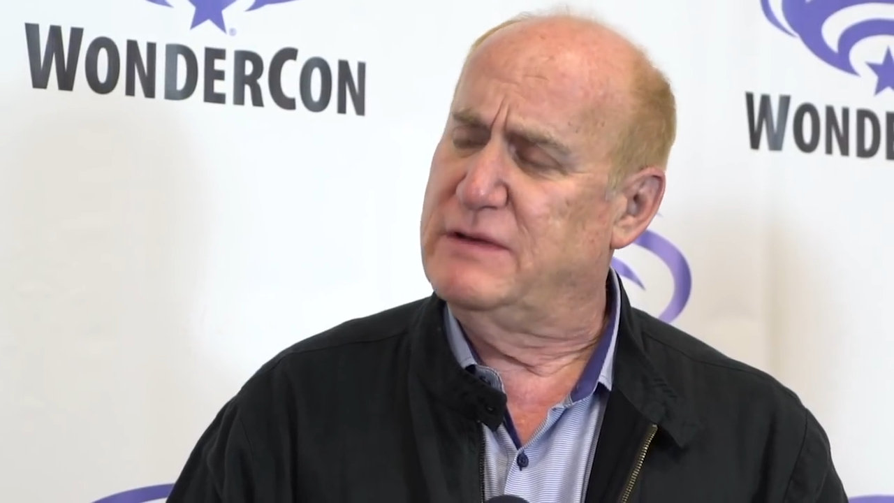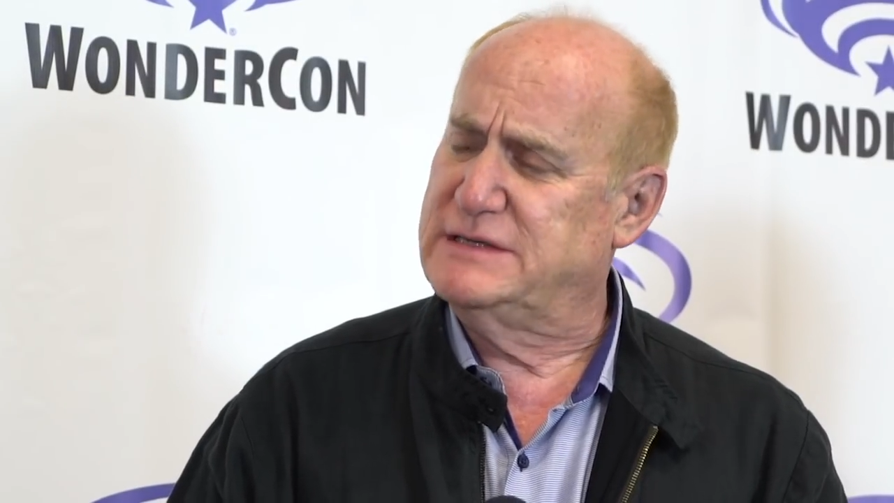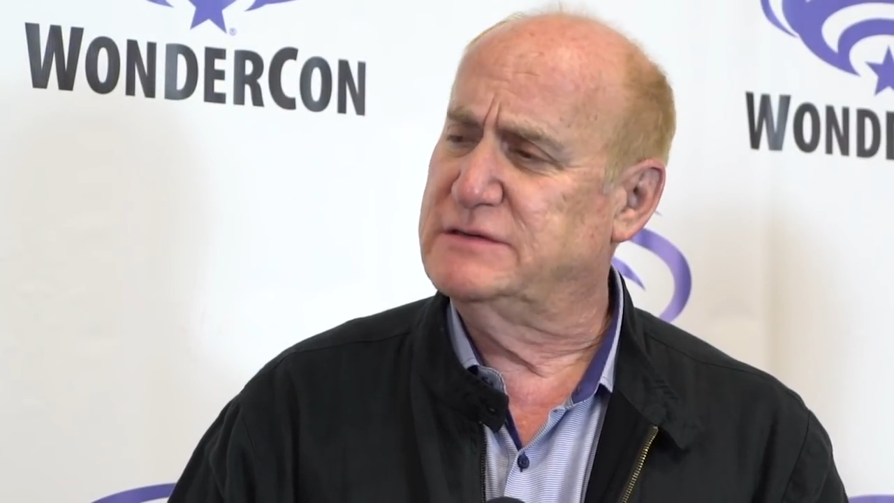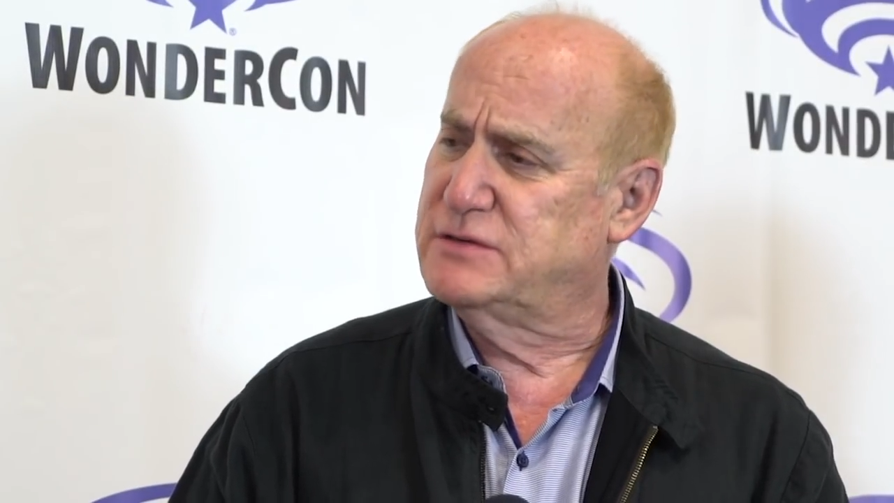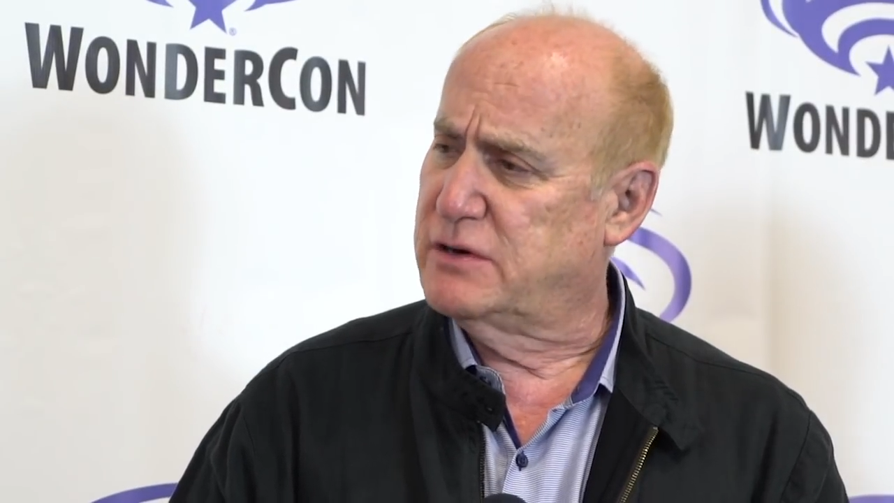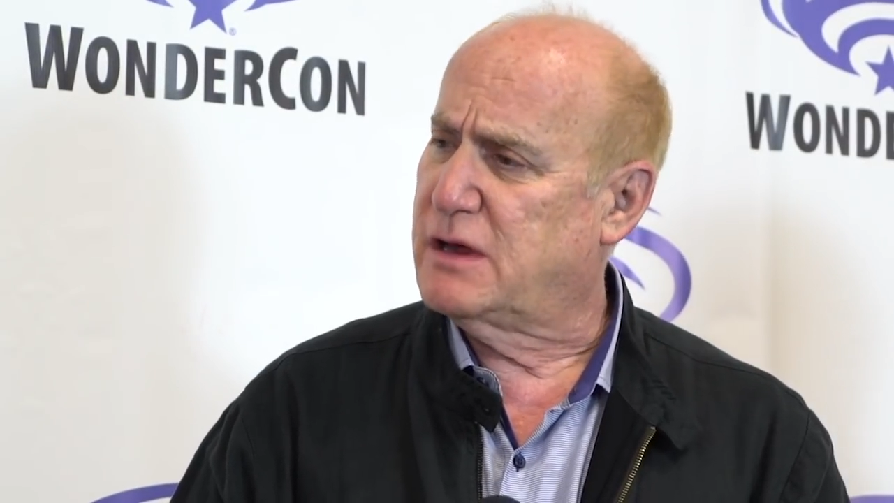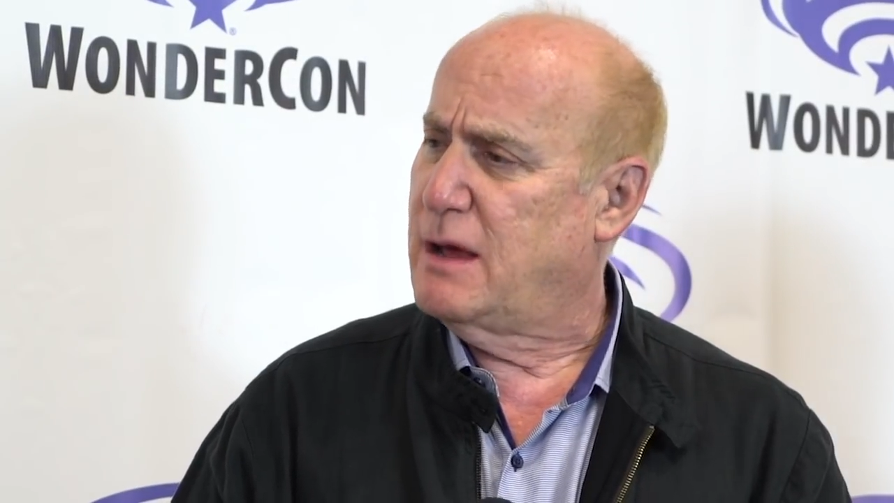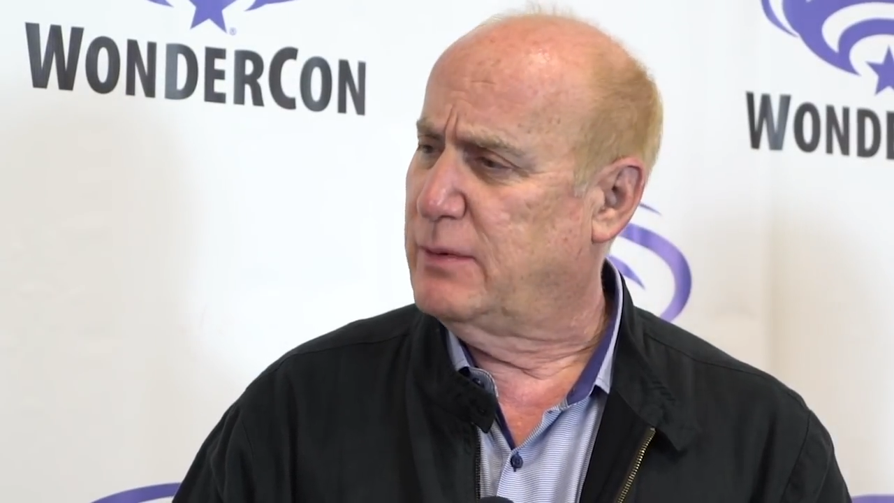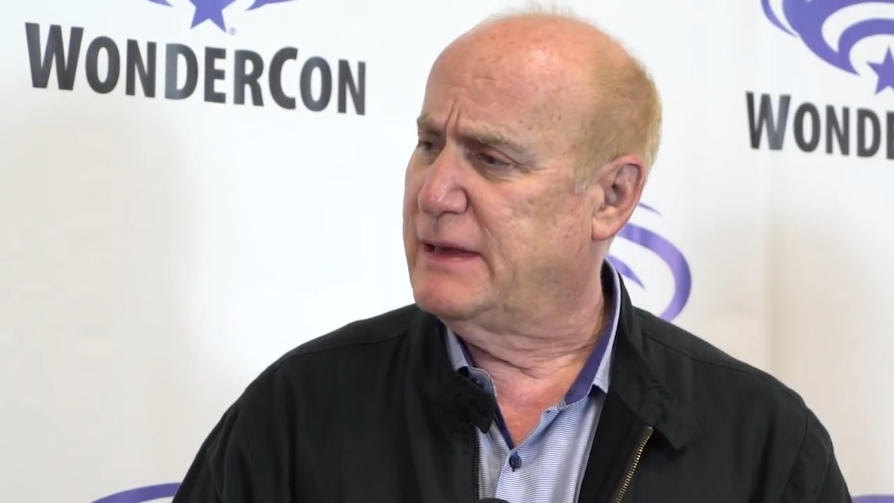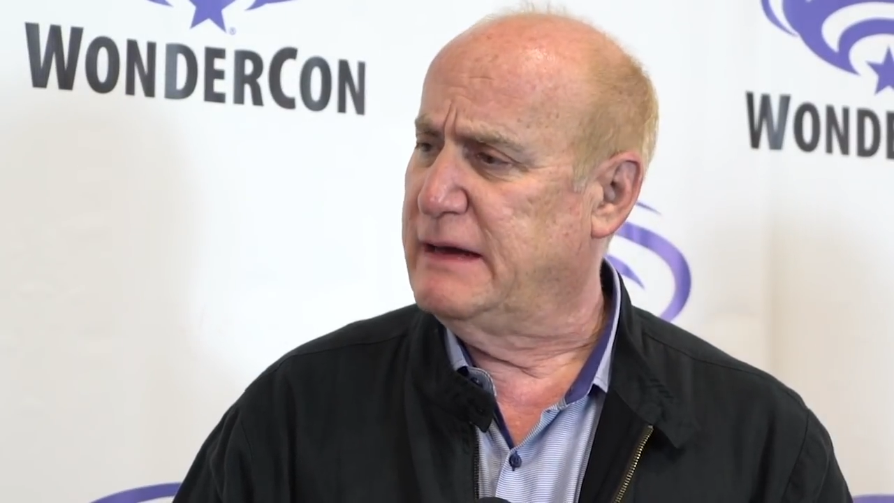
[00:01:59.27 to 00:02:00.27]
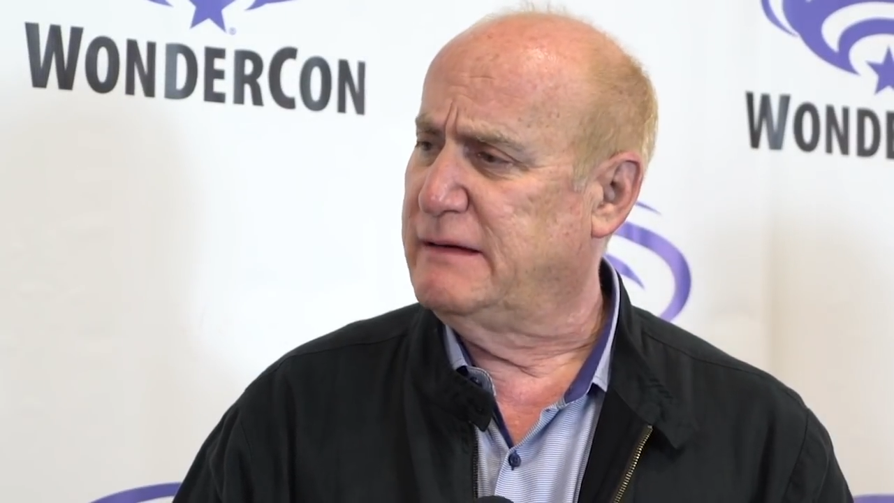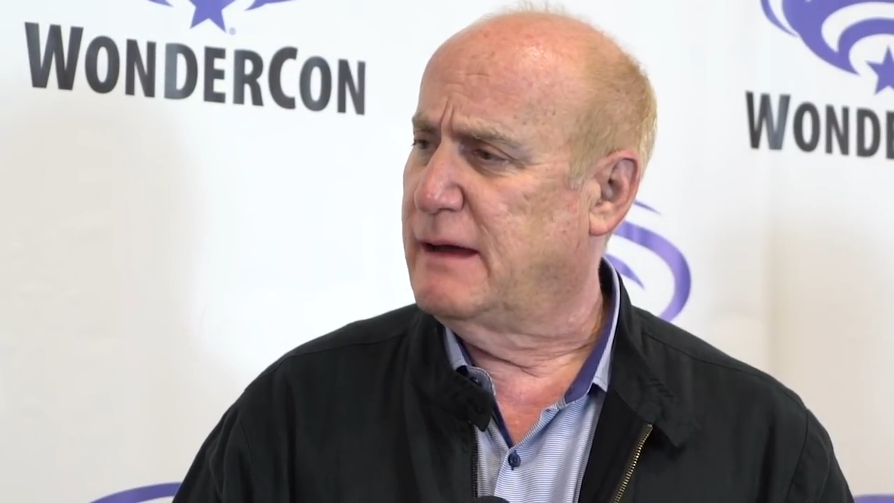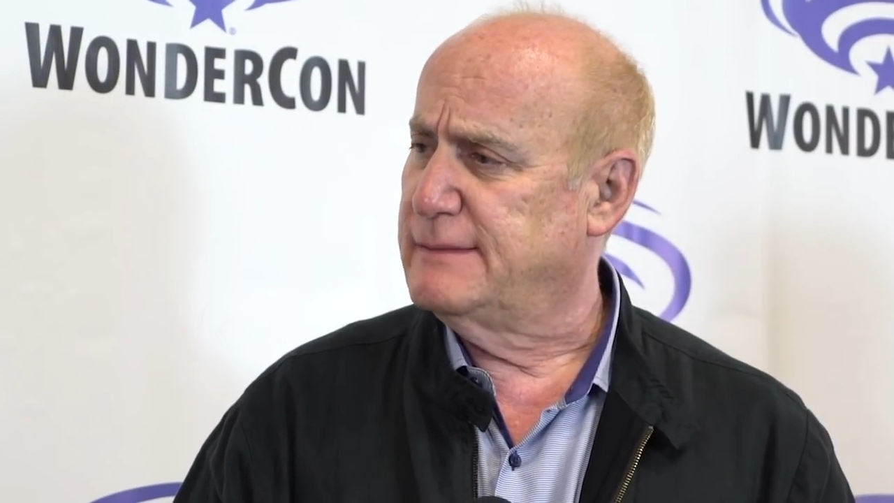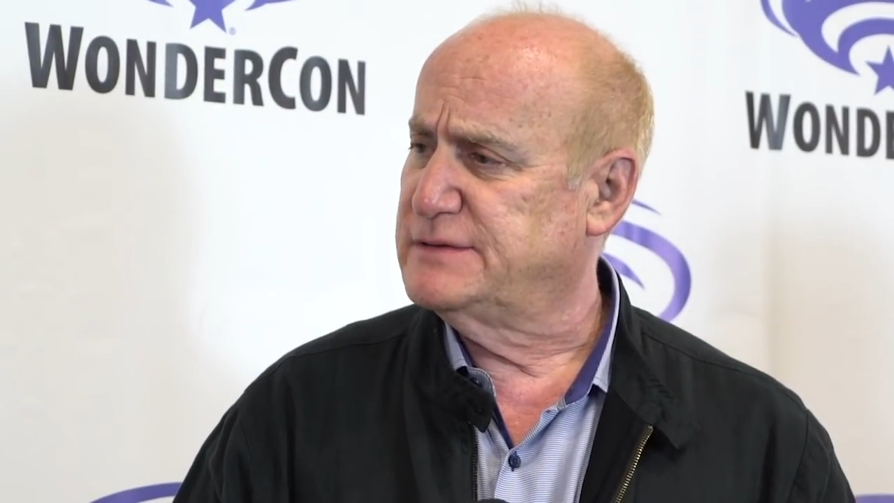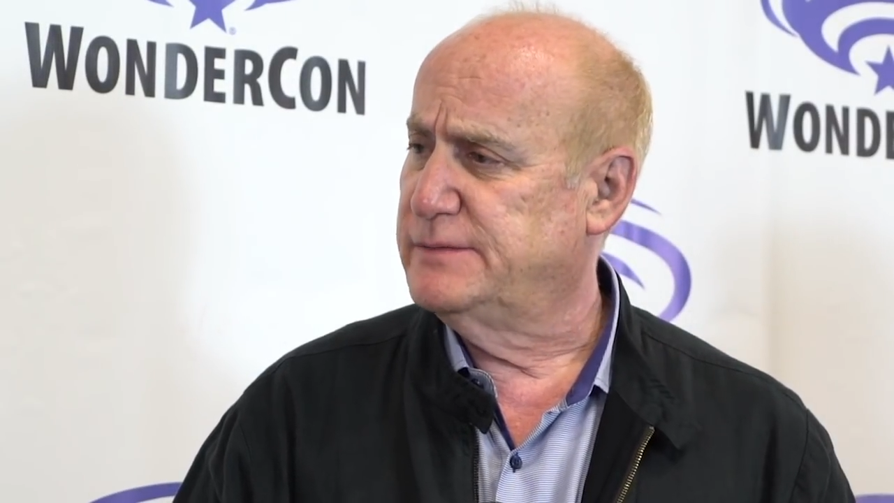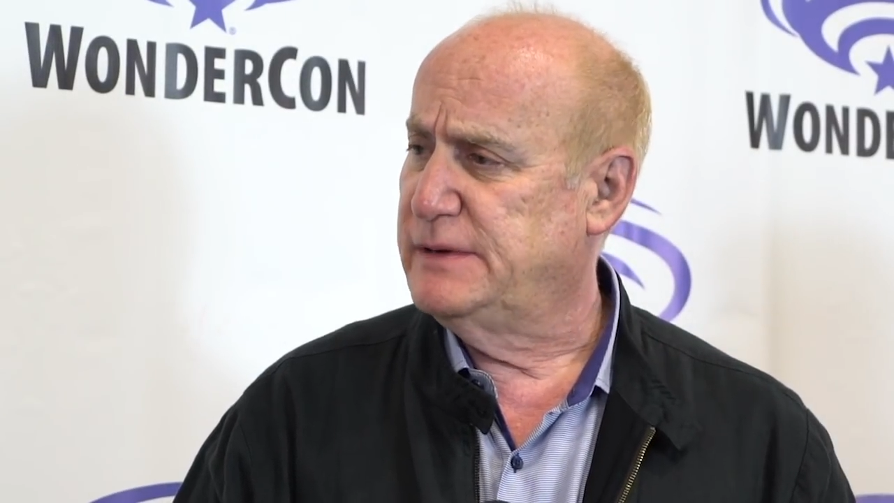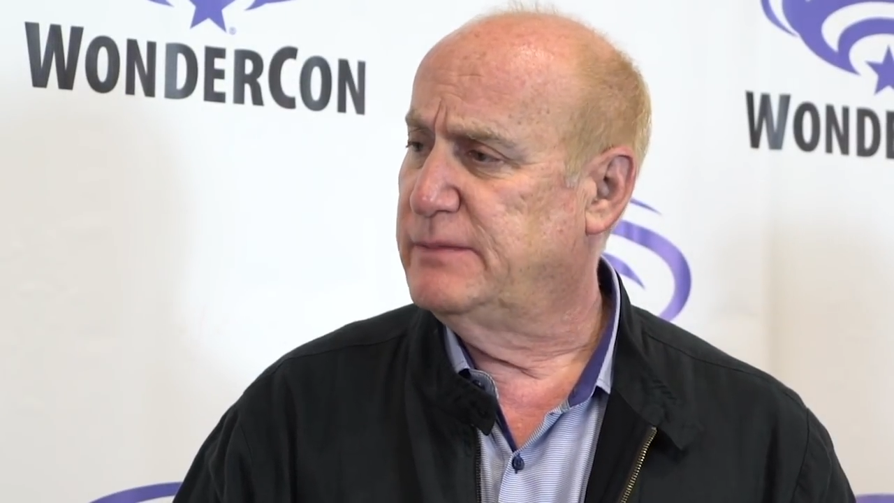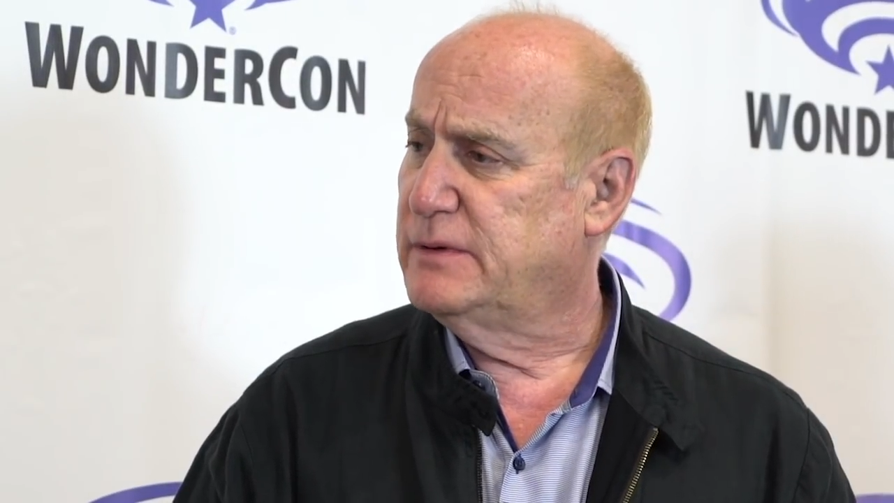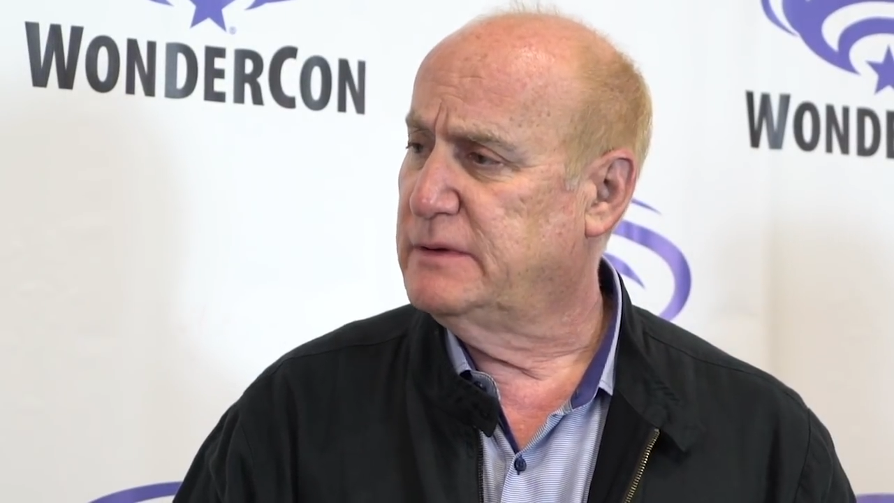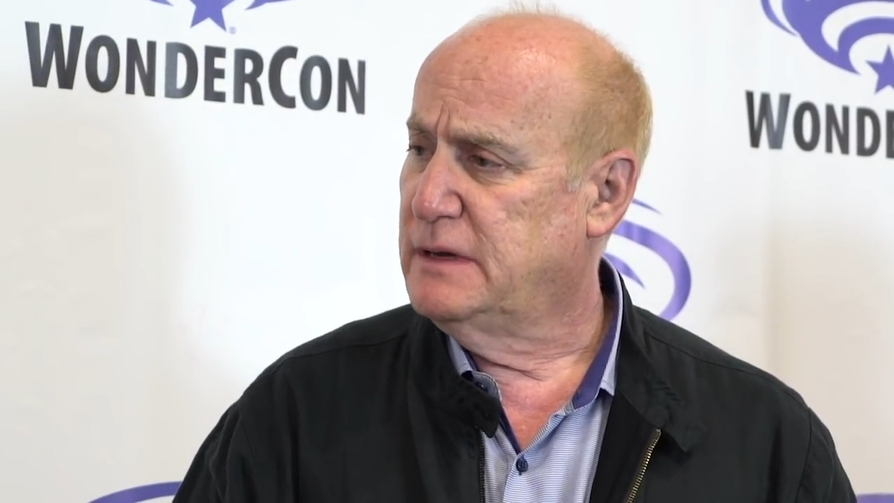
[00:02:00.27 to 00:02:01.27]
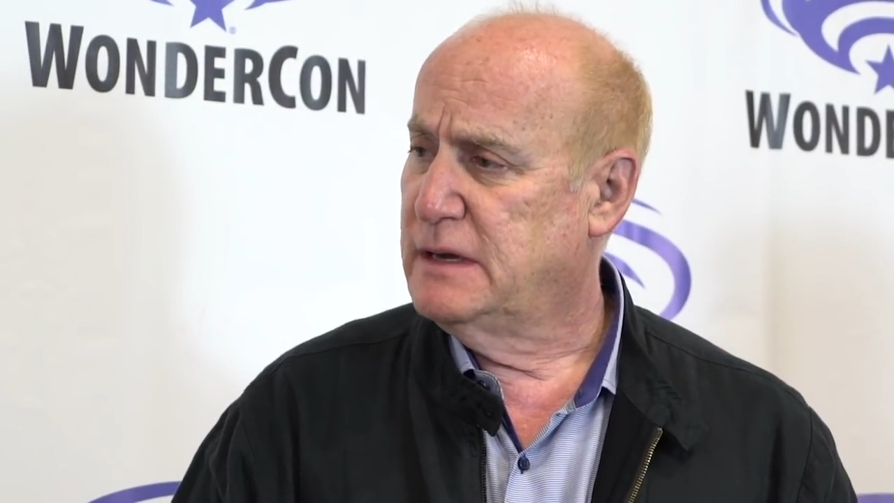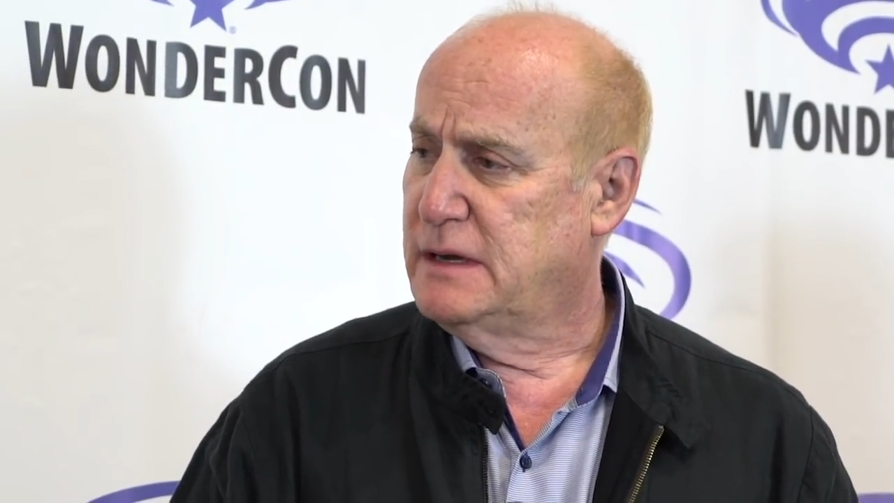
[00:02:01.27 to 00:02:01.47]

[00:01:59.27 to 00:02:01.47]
this is sort of complicated times for people